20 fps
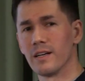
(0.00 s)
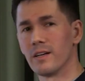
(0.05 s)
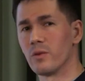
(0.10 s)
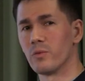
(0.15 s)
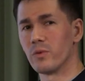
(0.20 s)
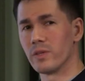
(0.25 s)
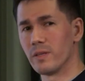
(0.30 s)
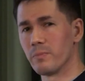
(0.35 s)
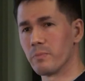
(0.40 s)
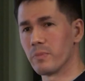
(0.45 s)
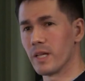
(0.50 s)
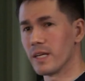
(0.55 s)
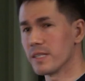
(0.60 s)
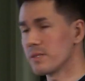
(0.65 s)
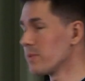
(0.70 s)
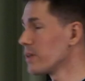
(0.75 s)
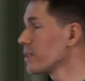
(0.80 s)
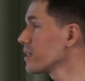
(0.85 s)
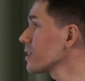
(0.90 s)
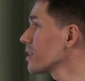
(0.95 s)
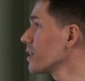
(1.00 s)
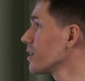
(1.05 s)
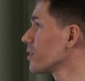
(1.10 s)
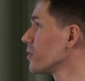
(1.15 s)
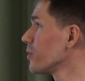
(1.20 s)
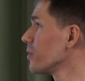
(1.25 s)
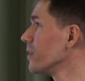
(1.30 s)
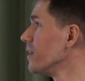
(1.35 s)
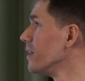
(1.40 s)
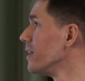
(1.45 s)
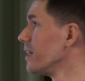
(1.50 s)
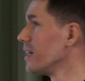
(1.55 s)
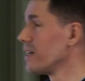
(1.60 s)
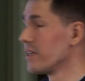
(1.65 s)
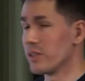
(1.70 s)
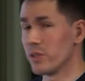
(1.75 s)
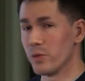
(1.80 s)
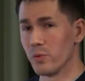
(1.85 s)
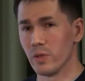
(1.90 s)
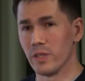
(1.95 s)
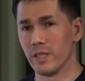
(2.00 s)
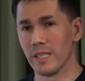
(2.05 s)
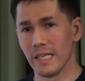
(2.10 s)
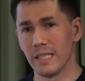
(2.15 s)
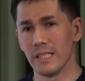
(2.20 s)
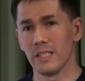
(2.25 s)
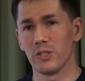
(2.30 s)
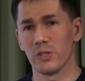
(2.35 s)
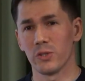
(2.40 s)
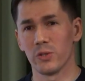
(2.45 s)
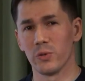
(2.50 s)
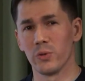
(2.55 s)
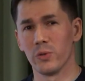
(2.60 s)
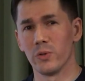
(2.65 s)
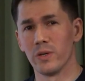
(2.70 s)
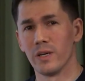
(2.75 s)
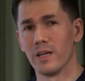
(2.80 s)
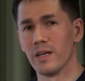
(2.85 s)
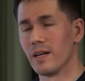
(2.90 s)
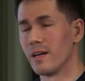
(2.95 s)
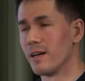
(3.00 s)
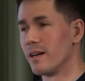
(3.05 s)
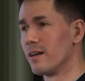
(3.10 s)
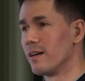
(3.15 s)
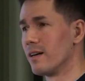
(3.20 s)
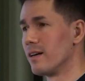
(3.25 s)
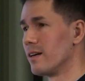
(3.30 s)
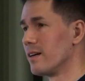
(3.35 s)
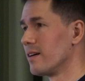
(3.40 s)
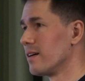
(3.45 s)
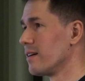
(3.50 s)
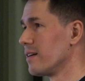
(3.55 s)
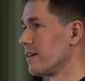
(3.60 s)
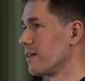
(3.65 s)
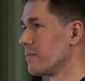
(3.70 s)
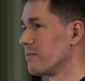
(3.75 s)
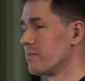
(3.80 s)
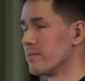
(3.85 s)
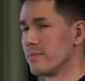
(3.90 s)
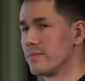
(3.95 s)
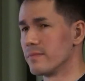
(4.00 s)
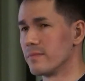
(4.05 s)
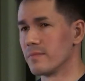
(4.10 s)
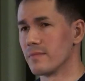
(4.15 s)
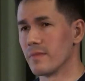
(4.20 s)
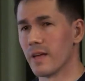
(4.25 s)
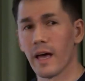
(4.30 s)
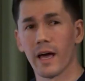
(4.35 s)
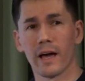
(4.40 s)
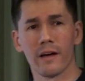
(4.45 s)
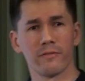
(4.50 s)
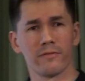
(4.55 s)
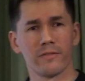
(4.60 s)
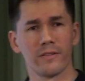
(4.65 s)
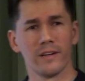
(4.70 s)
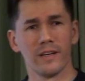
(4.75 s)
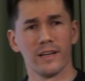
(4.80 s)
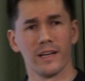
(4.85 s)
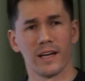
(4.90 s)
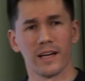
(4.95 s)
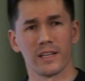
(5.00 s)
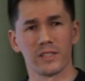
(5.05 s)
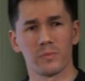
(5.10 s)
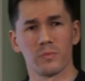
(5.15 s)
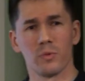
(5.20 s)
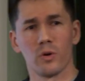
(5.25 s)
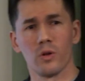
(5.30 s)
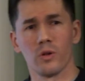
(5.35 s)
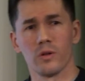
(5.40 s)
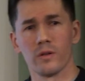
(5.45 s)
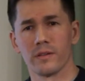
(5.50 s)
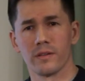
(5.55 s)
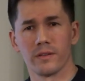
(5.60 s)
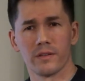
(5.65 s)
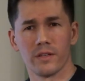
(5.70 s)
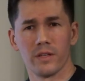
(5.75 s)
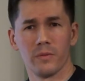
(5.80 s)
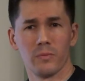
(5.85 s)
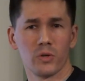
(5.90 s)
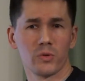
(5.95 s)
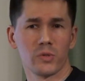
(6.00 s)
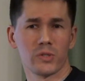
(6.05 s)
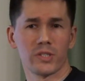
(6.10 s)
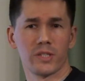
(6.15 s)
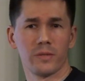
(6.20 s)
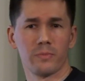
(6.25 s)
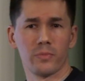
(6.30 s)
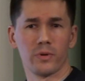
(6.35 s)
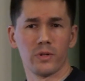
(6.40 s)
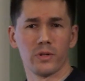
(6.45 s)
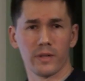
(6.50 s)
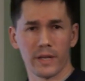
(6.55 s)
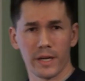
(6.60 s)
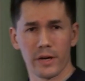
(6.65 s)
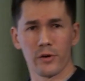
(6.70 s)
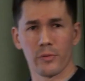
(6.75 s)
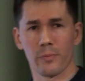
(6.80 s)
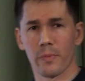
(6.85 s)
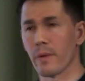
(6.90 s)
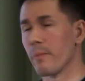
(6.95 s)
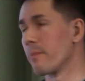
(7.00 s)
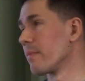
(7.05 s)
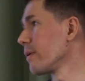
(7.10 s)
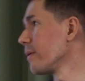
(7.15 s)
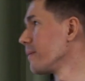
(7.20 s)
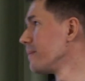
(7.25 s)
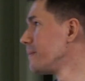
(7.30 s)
with a plasma cutter, you would need to have the most simple air pump.